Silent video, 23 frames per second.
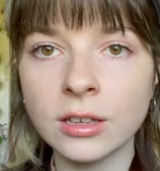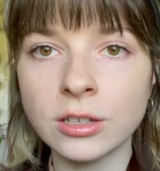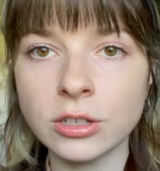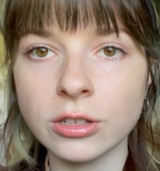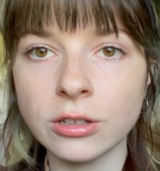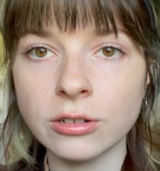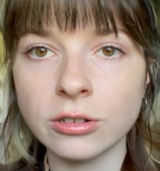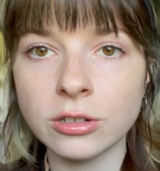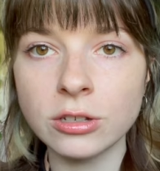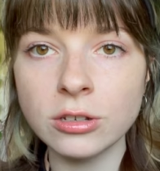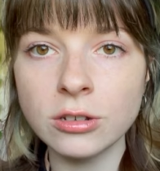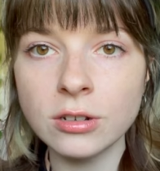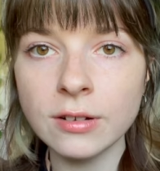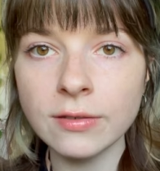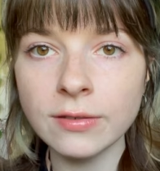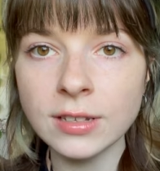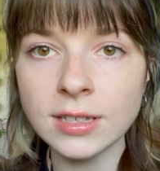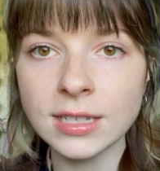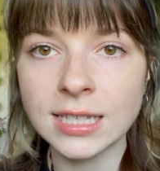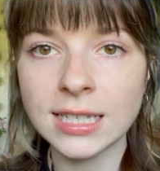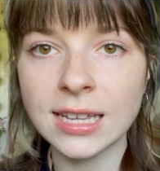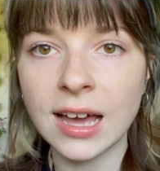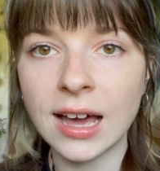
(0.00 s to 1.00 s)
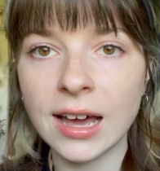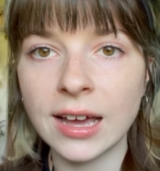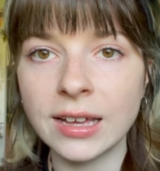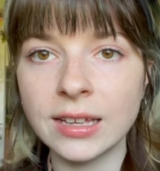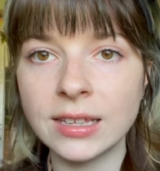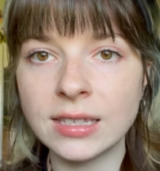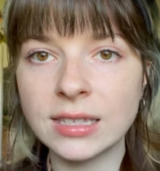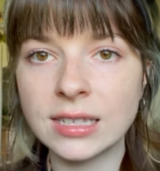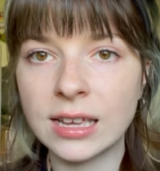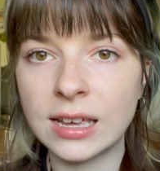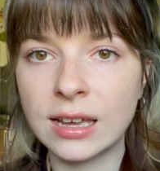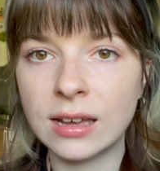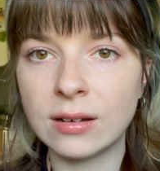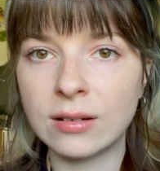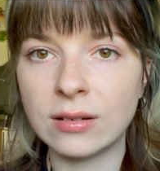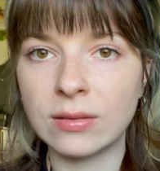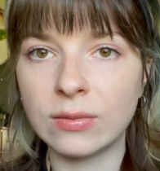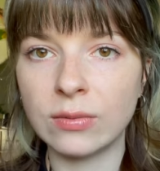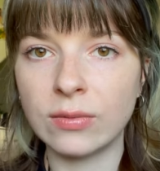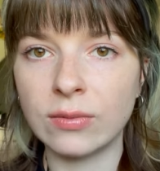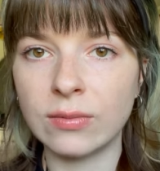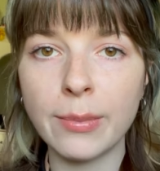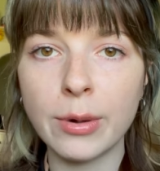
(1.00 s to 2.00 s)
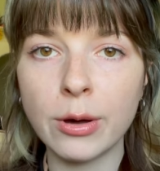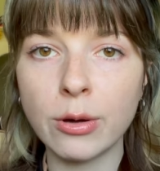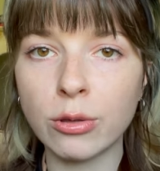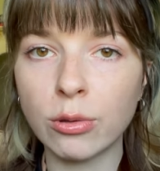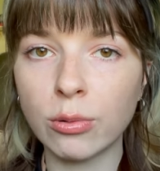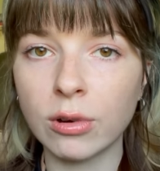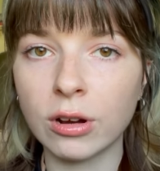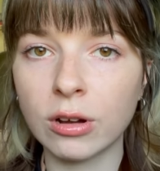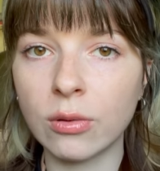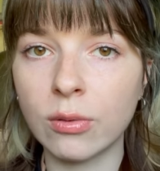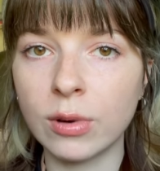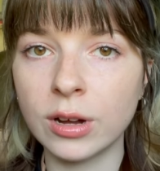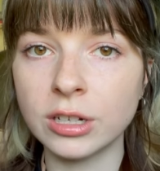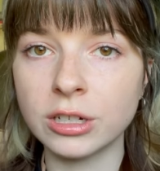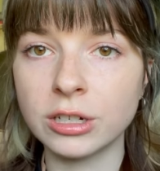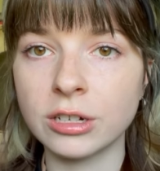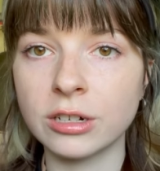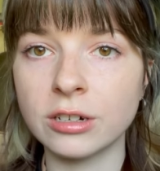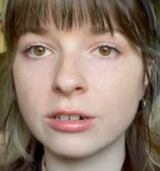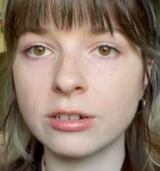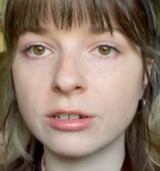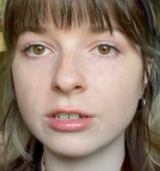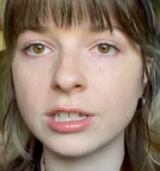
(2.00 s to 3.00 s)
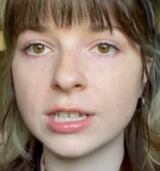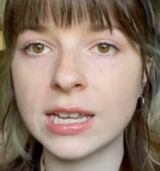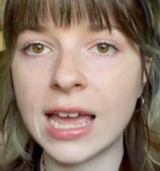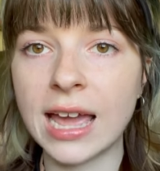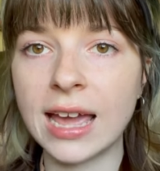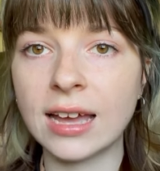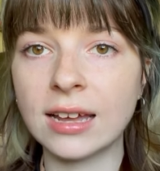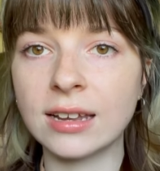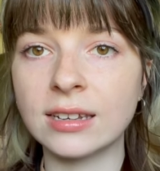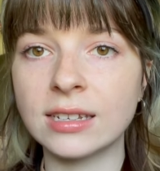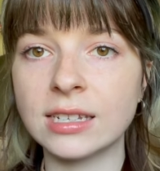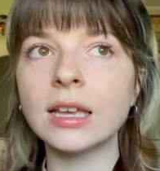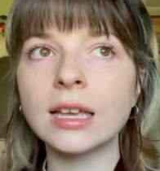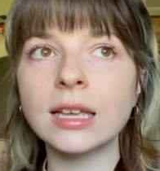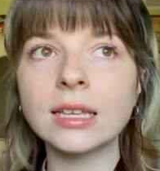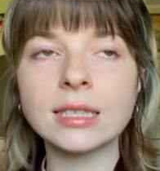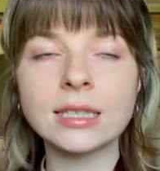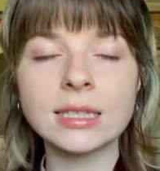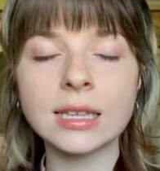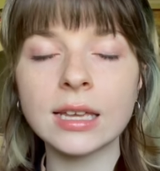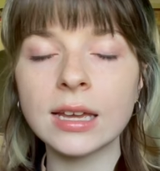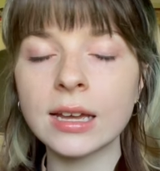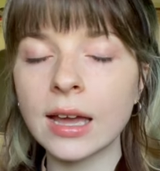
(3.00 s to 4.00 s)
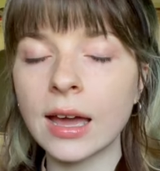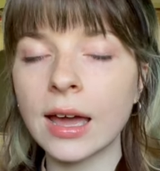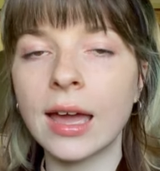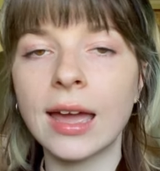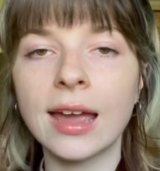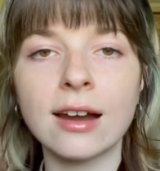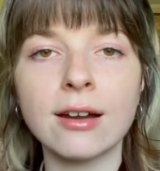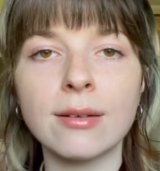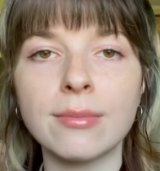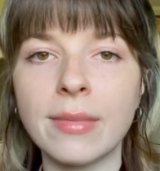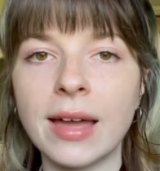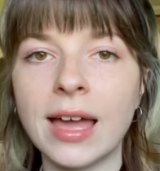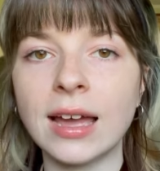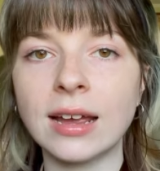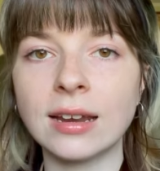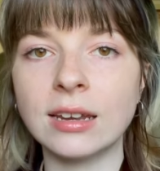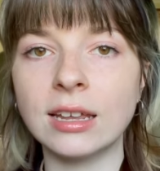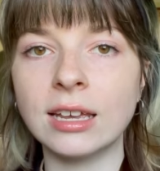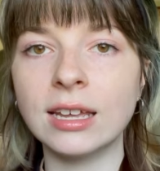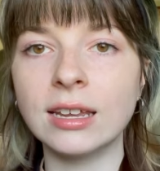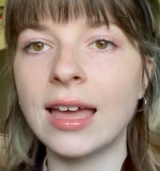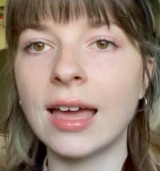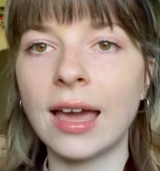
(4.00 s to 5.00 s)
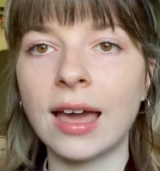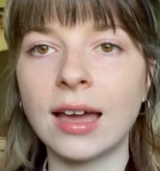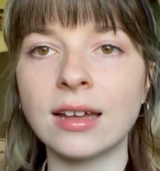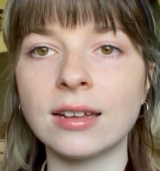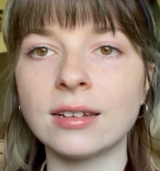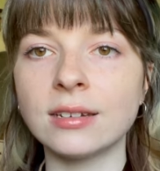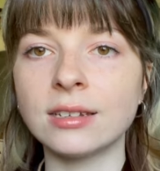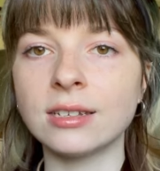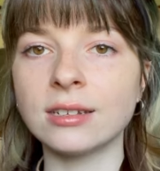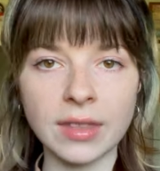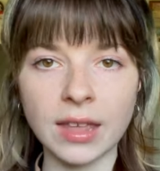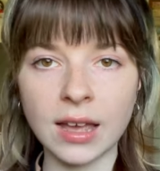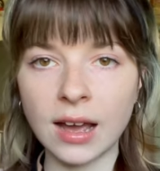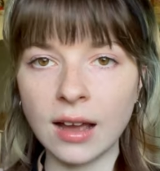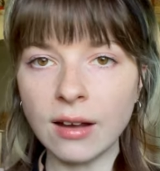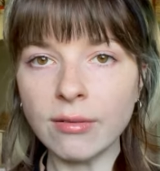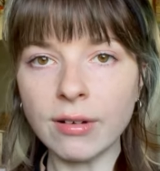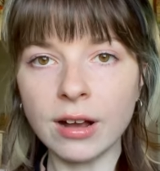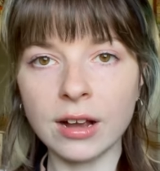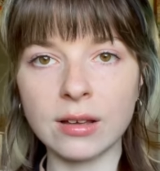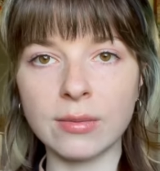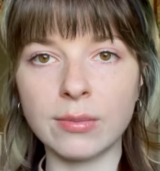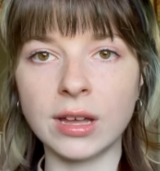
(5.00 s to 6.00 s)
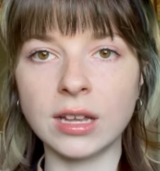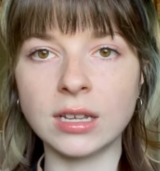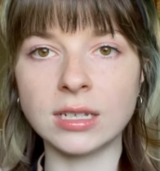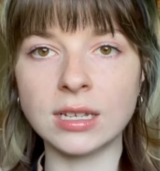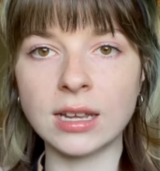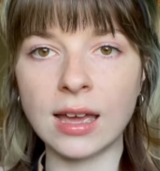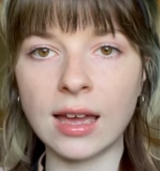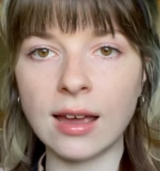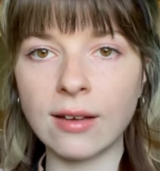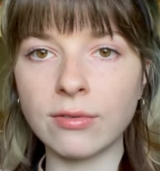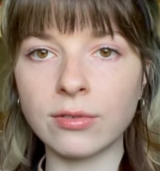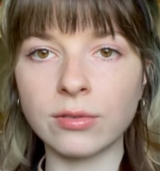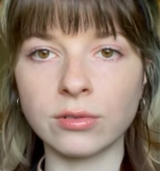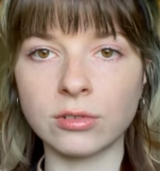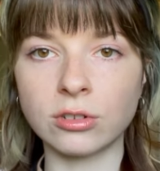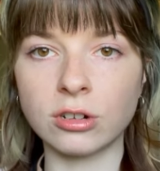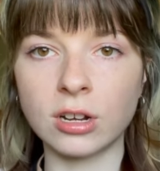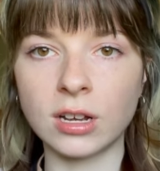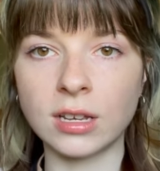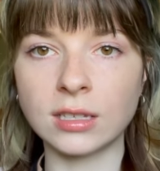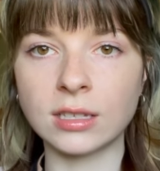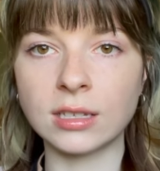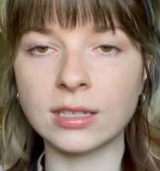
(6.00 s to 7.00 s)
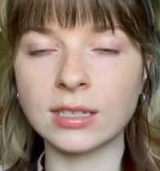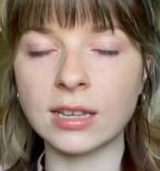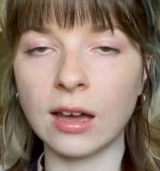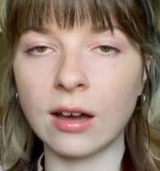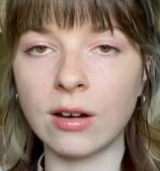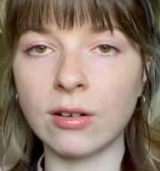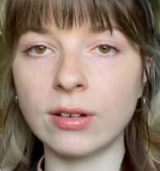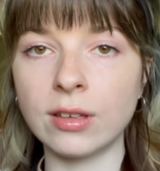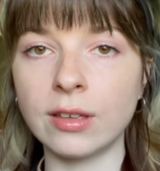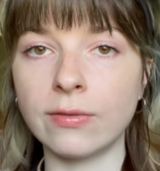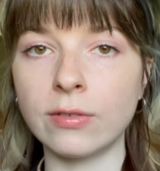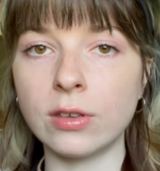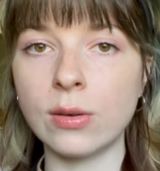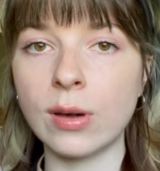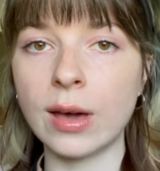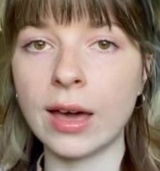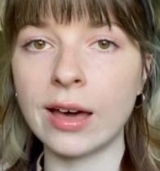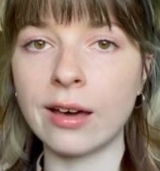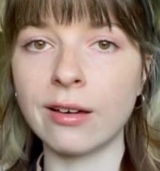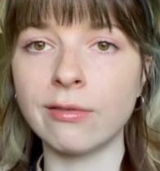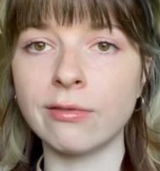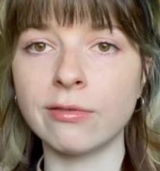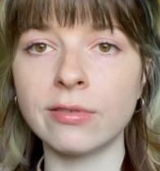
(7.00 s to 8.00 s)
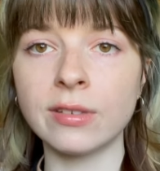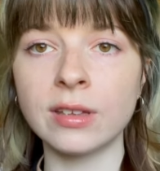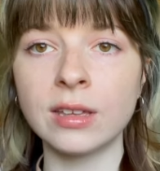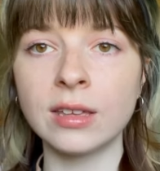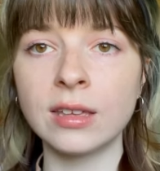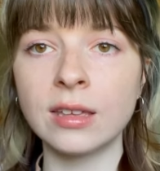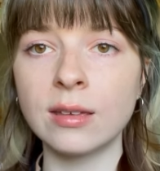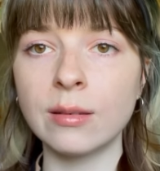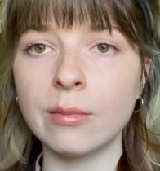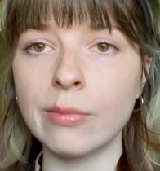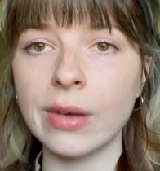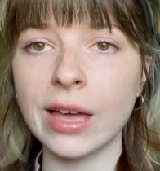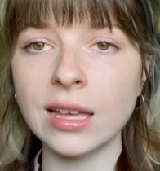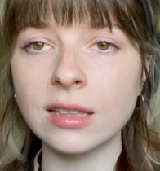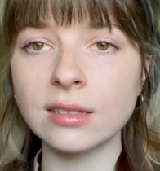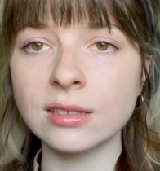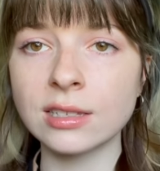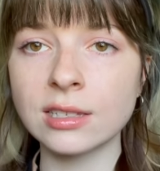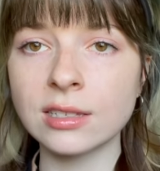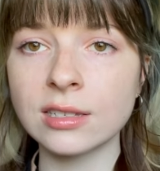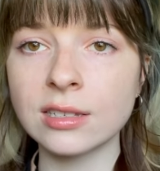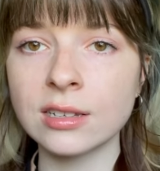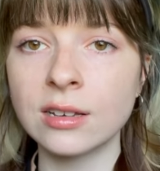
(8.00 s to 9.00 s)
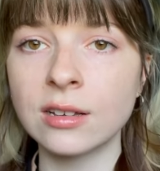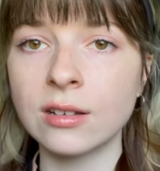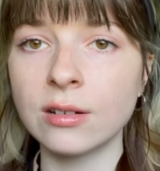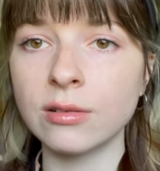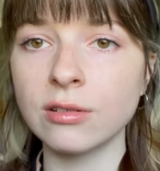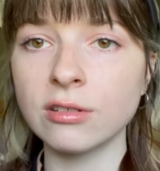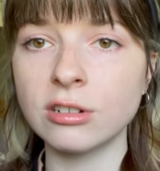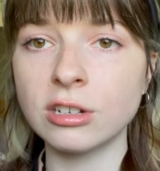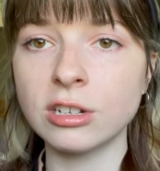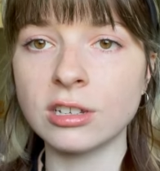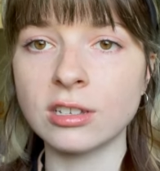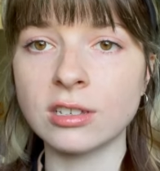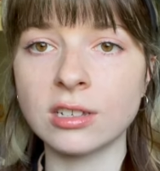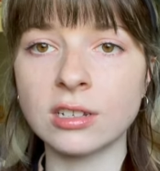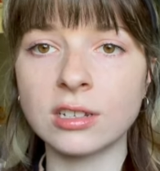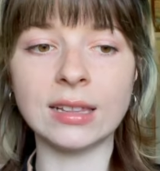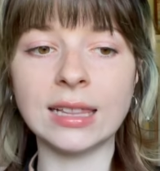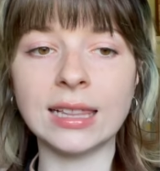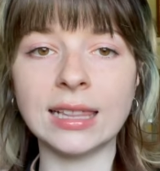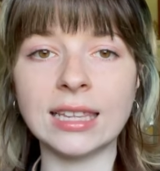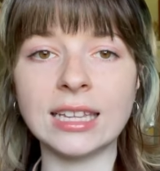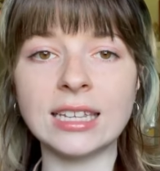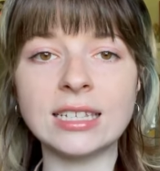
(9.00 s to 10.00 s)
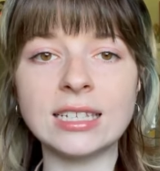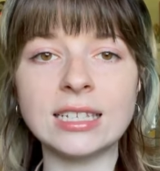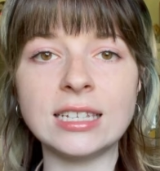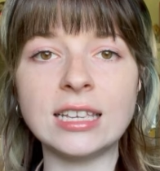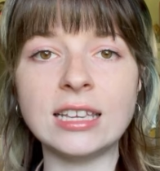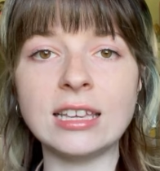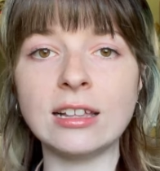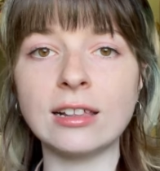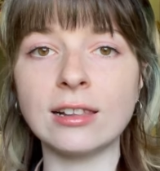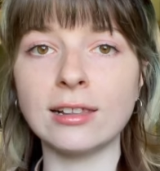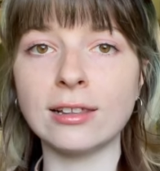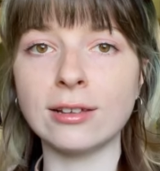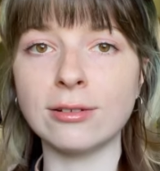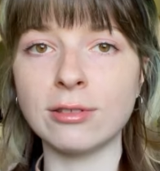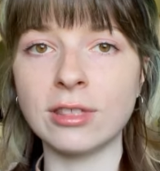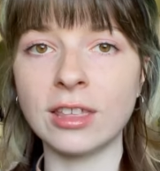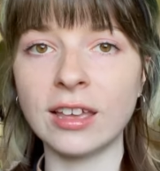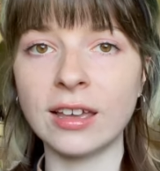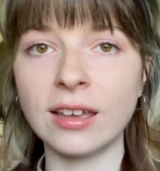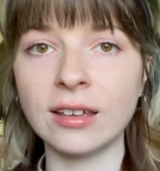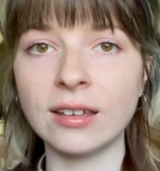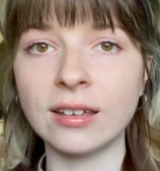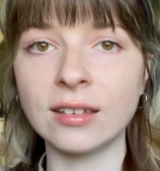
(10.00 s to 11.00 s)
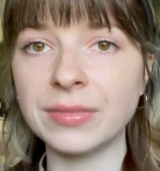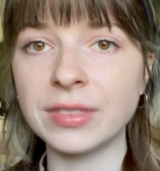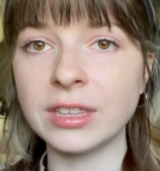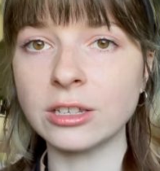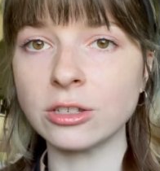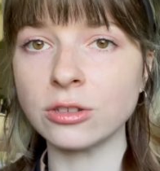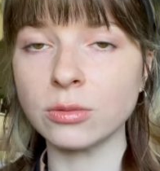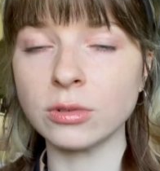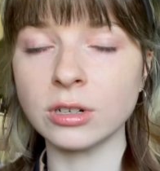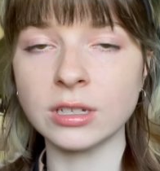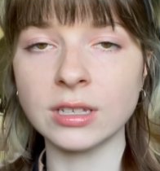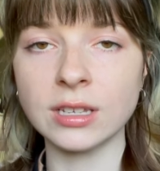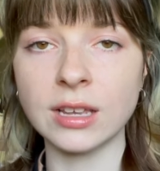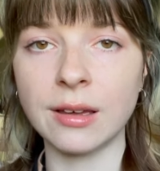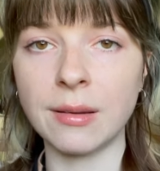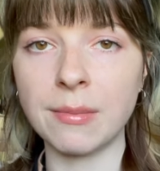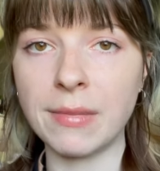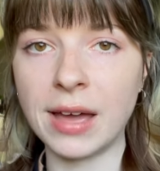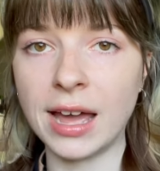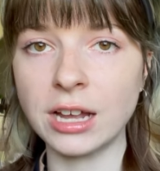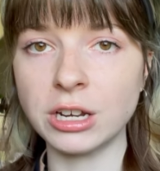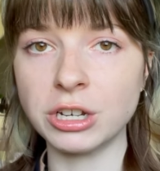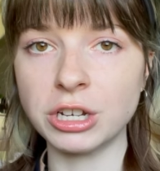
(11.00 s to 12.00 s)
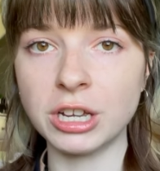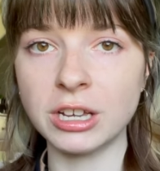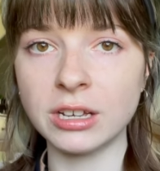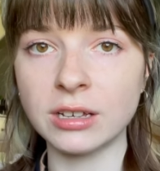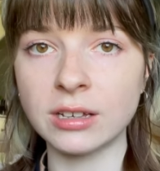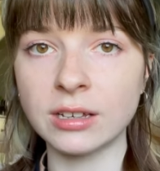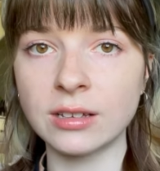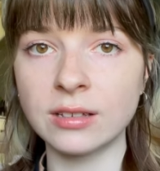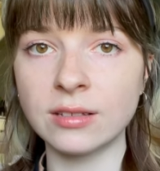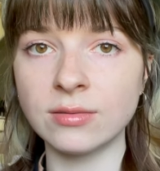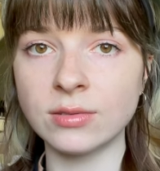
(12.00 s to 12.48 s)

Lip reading: So there's two different sides and both work wonders, and it's like a hair magnet, and I recommend everyone tries this out if you have pets or just linty clothing. This works like magic.